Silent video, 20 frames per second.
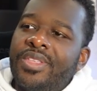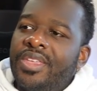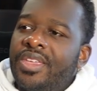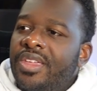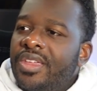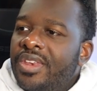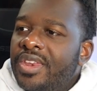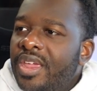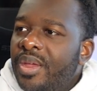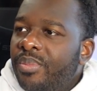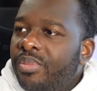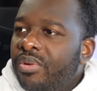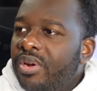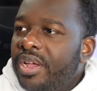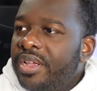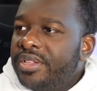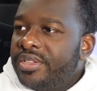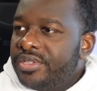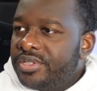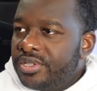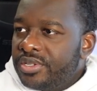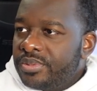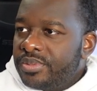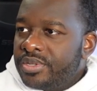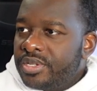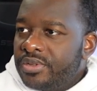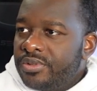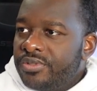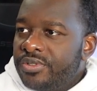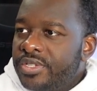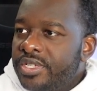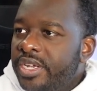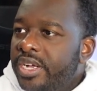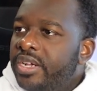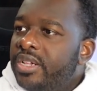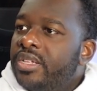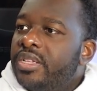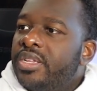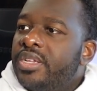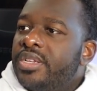thing that brightens up someone's
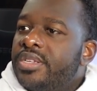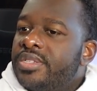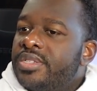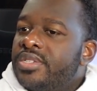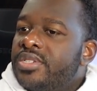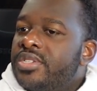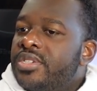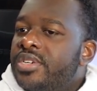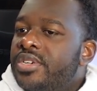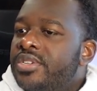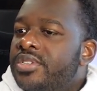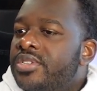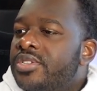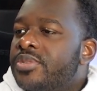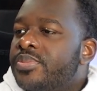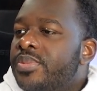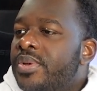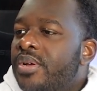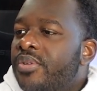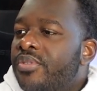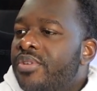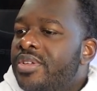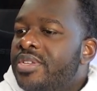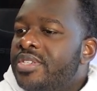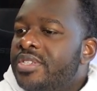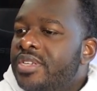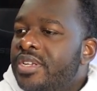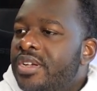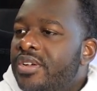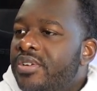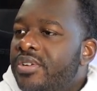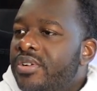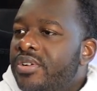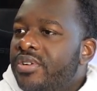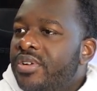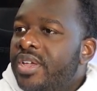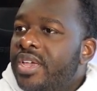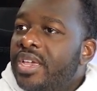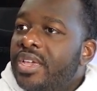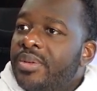holidays this year just by reaching out and
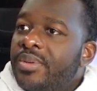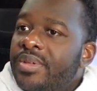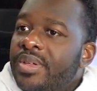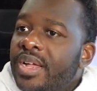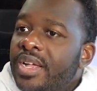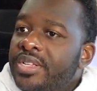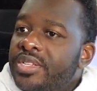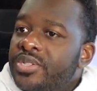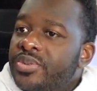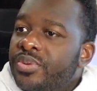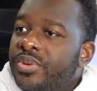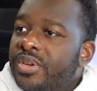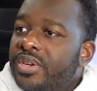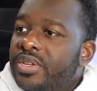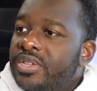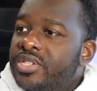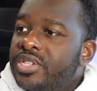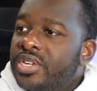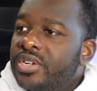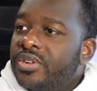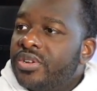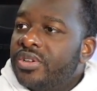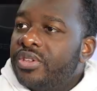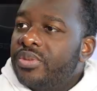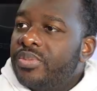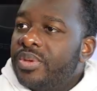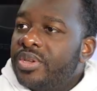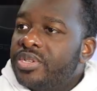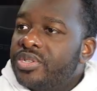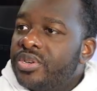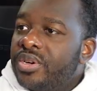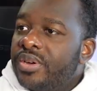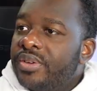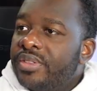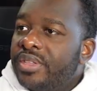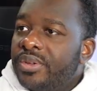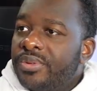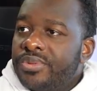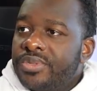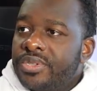going, hey, I just wanted to check on you, make sure
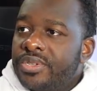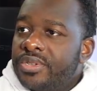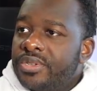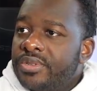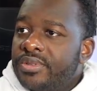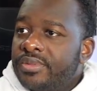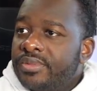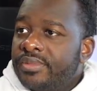everything was good.